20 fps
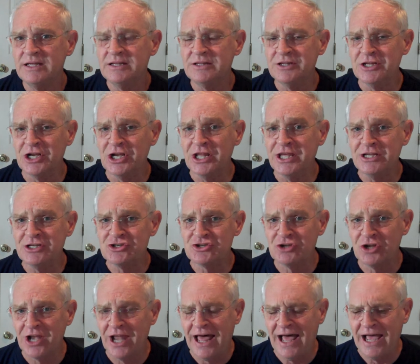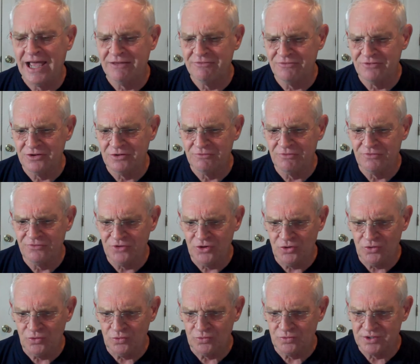that leads to life, and
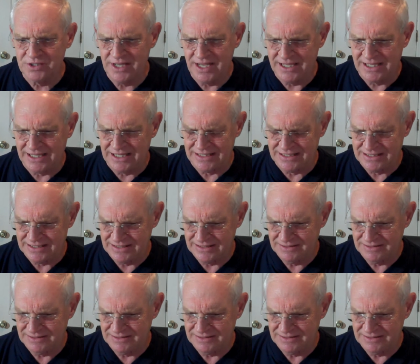few take it."